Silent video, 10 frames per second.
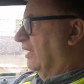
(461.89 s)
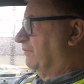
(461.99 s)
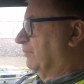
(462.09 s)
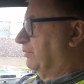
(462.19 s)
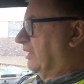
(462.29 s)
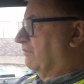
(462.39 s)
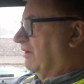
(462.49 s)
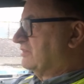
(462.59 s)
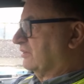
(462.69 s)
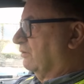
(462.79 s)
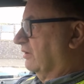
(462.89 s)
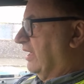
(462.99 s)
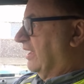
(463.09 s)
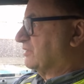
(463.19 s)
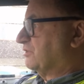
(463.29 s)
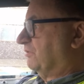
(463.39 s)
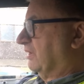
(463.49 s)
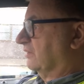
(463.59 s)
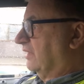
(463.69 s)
if the bladder hasn't got cancer in it,